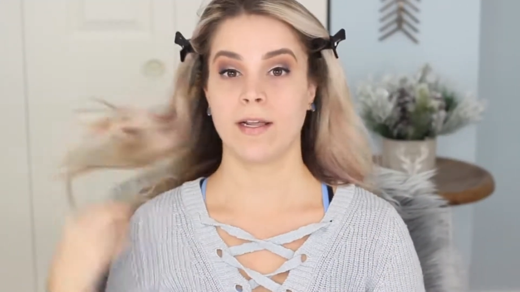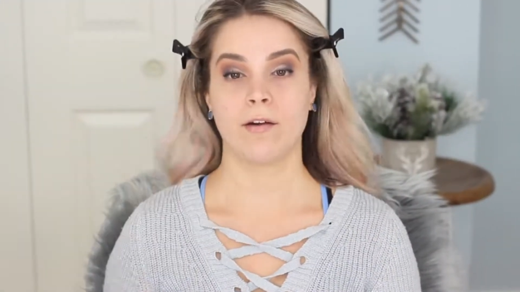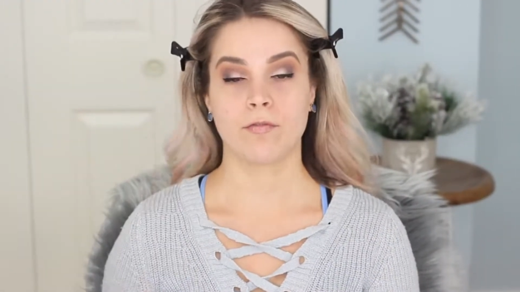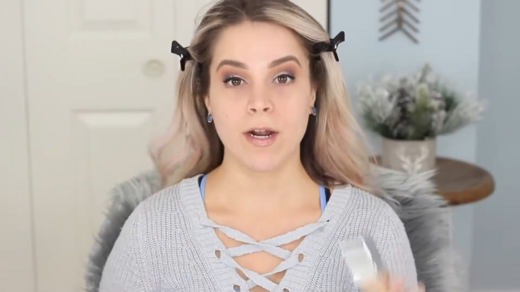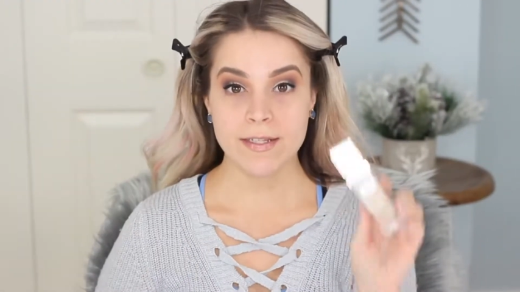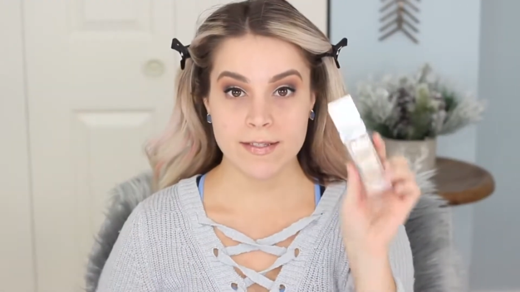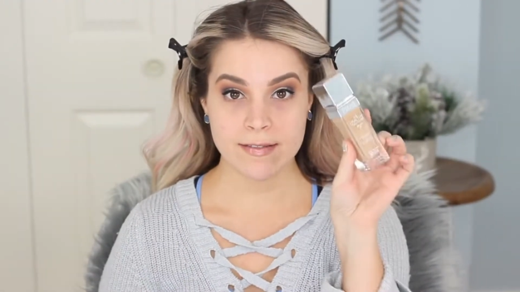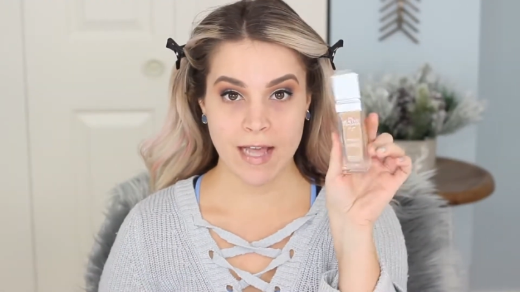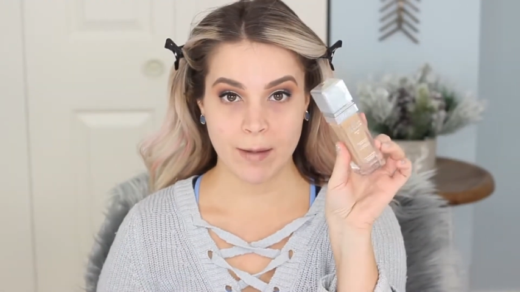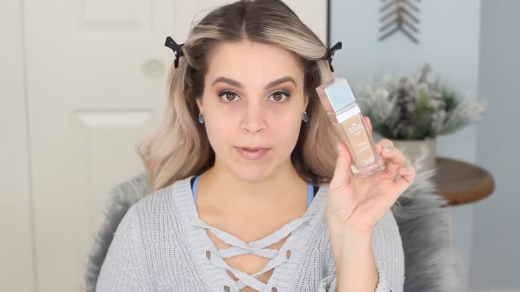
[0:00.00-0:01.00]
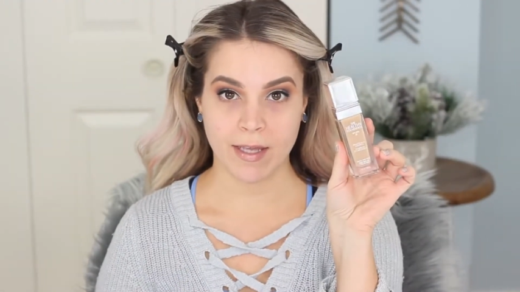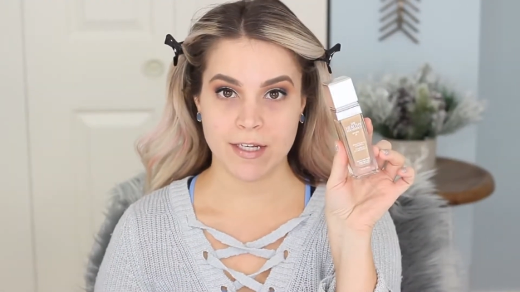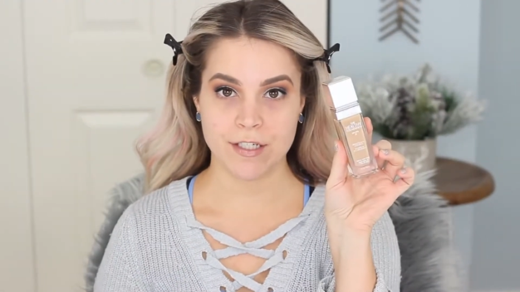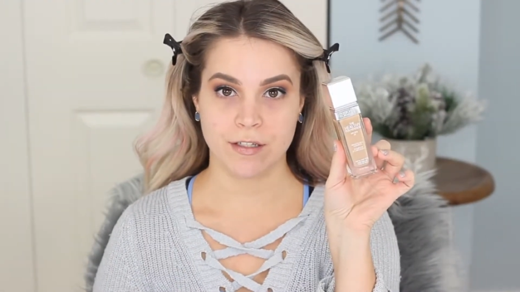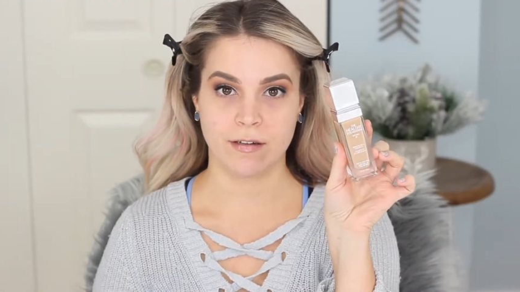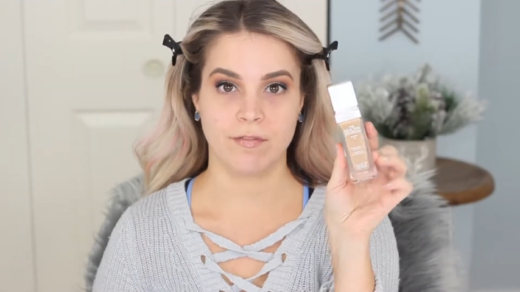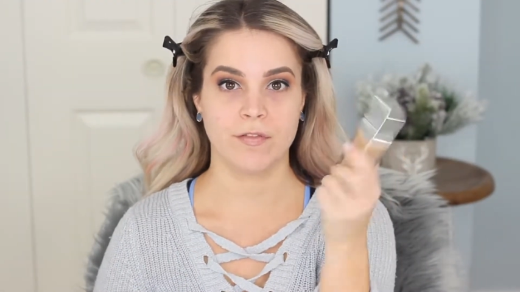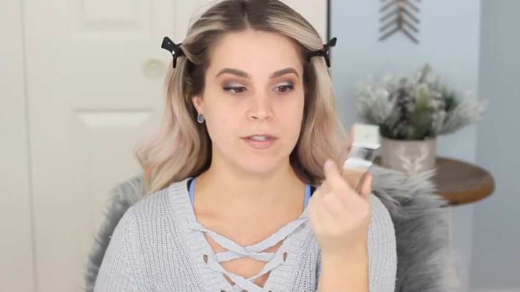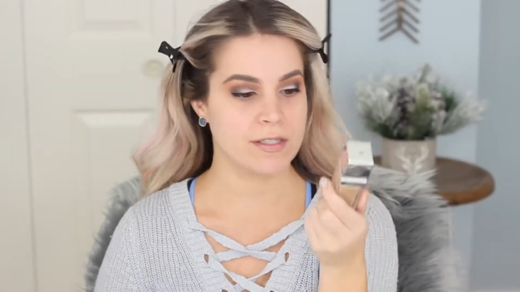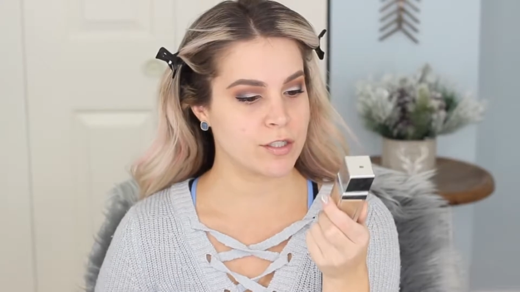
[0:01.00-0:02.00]
going to get right into this application of the
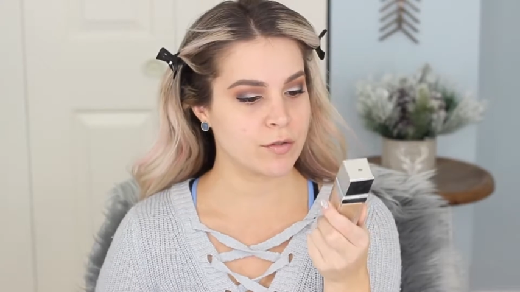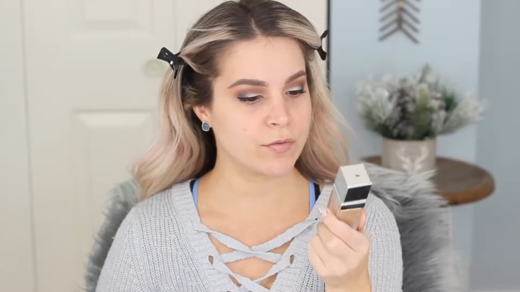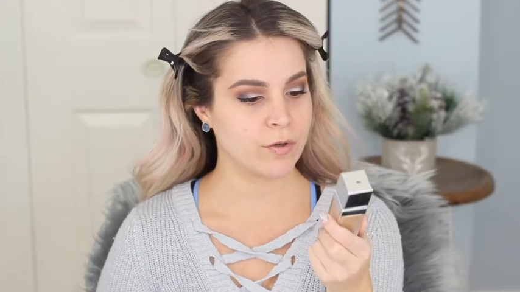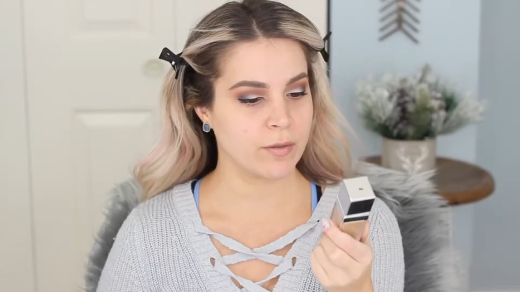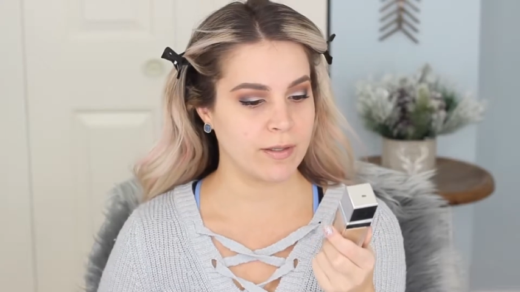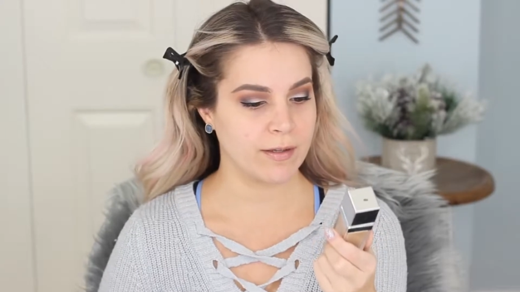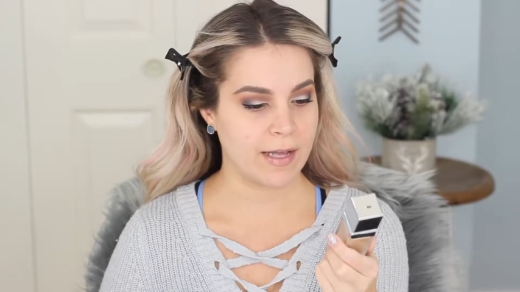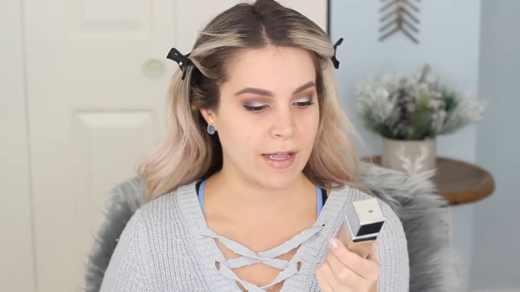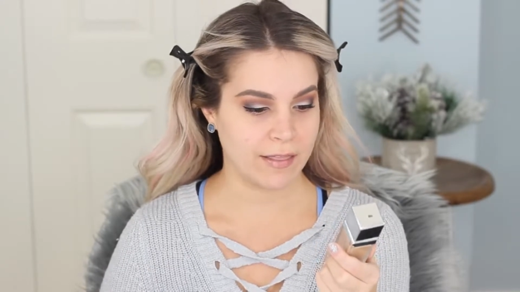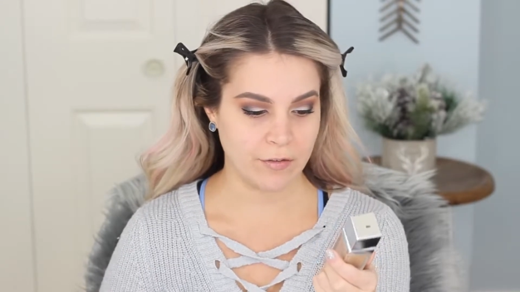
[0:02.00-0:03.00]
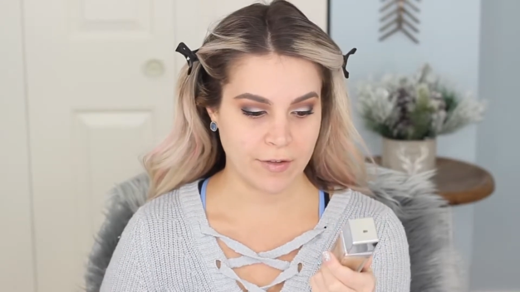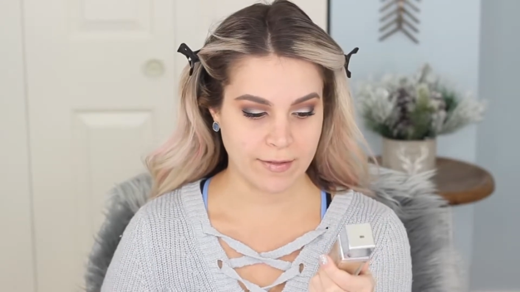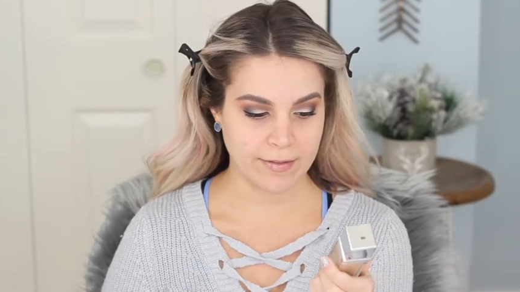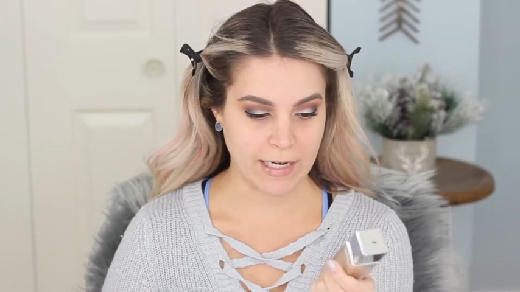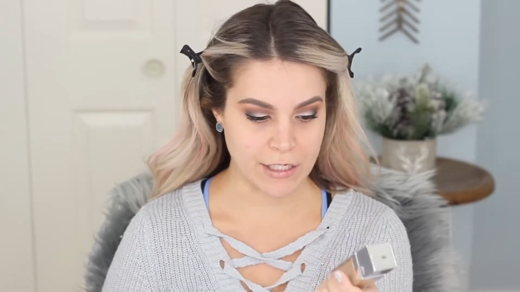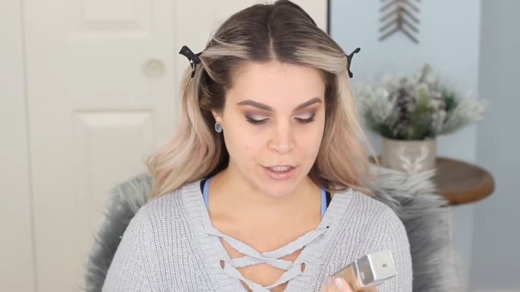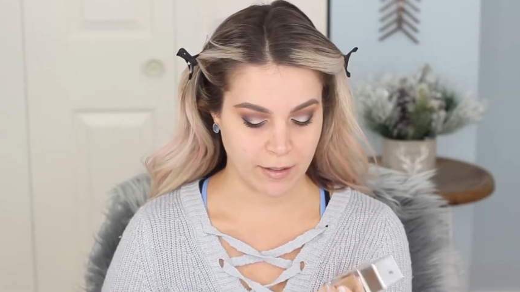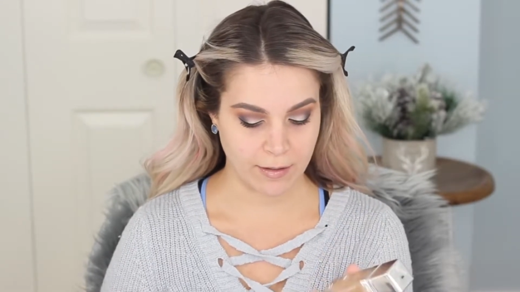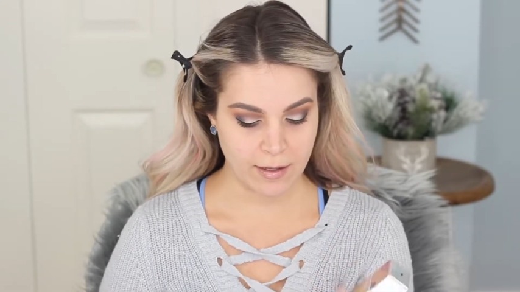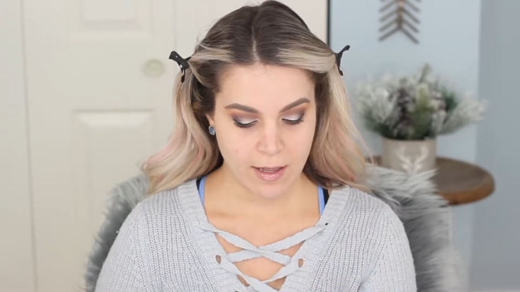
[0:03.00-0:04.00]
Physicians Formula Healthy
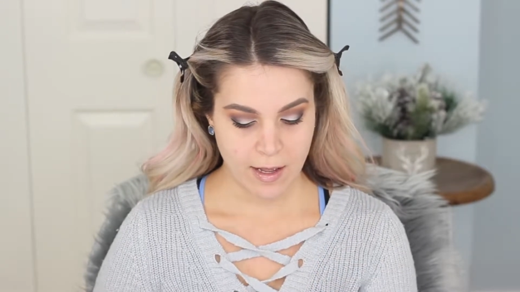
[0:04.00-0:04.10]
Foundation.